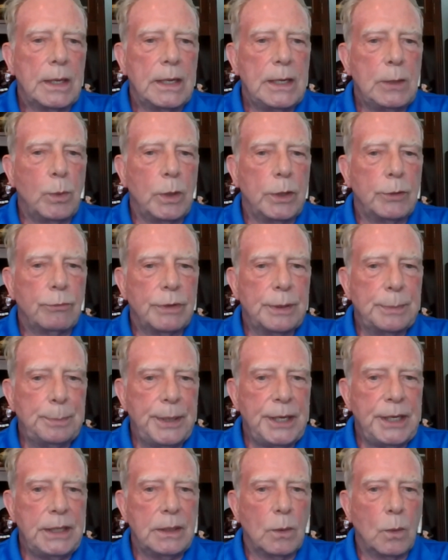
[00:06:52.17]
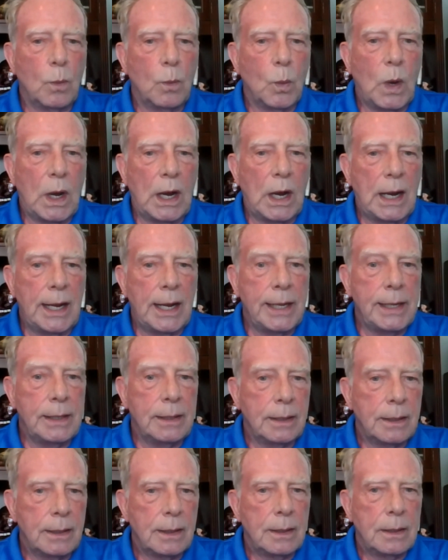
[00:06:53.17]
he would repeat
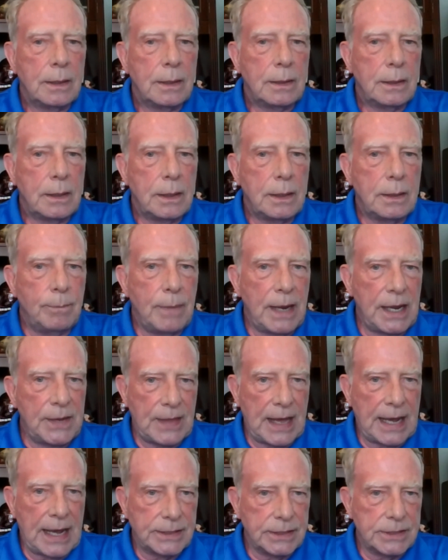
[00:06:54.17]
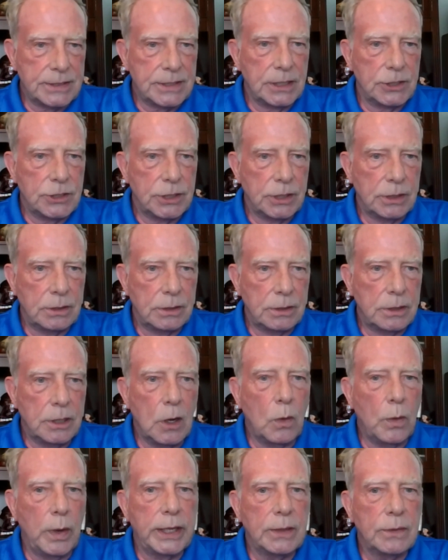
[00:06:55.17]
why he made that decision,
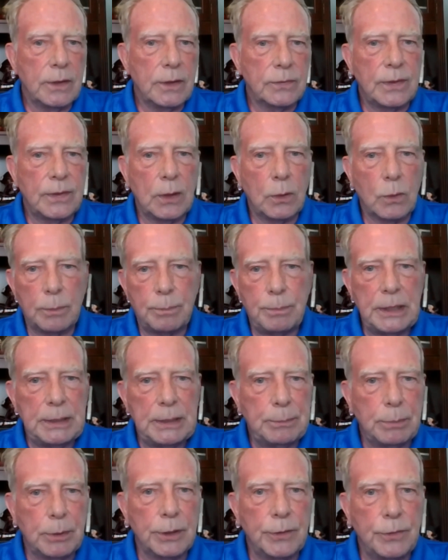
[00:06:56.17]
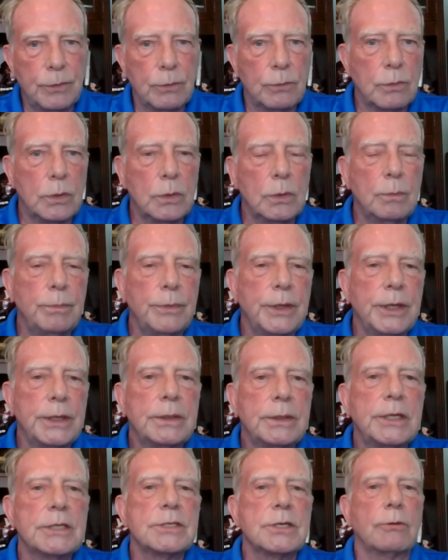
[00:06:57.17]
knowing that there were people in the room
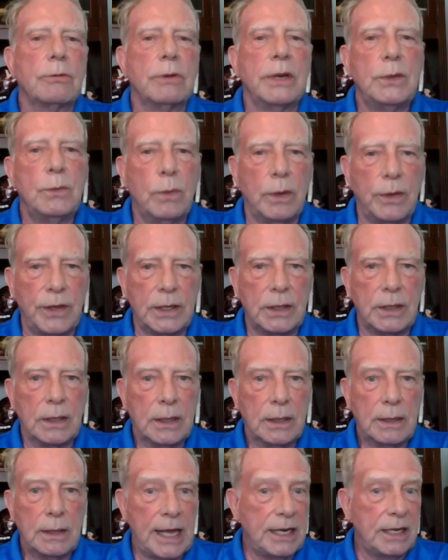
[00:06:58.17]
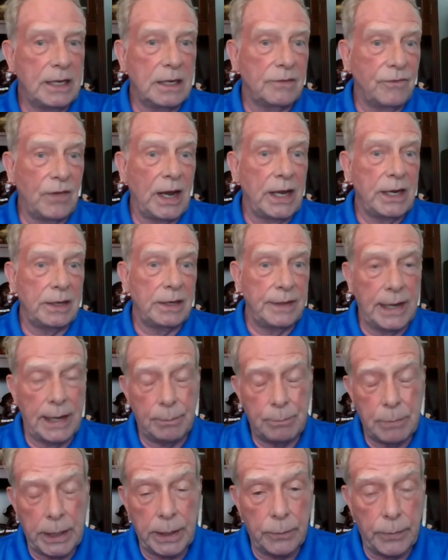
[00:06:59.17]
that disagreed with it. And he invited that,
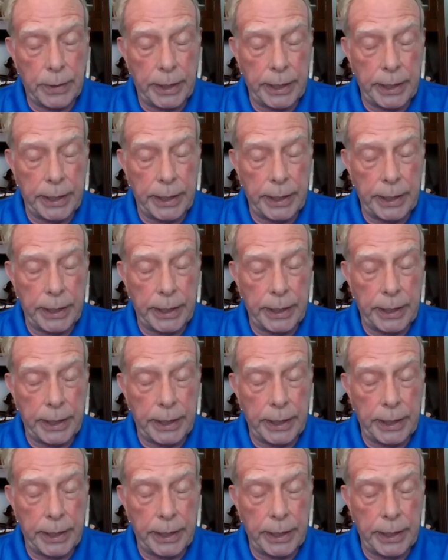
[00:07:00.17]
by the